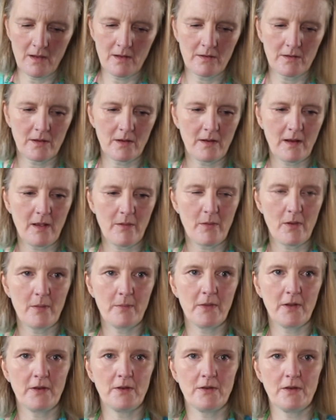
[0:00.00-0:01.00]
So now what I'm
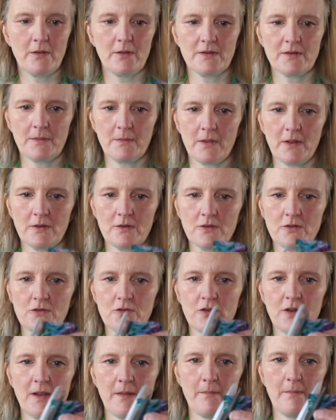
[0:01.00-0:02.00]
going to do is I'm going to
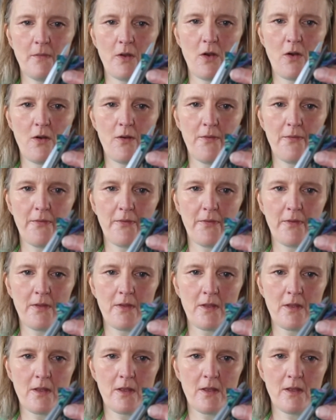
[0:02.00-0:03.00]
trim
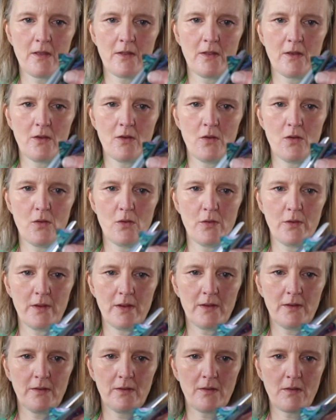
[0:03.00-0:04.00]
off the
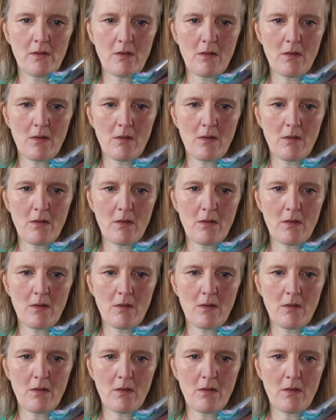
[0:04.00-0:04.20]
corners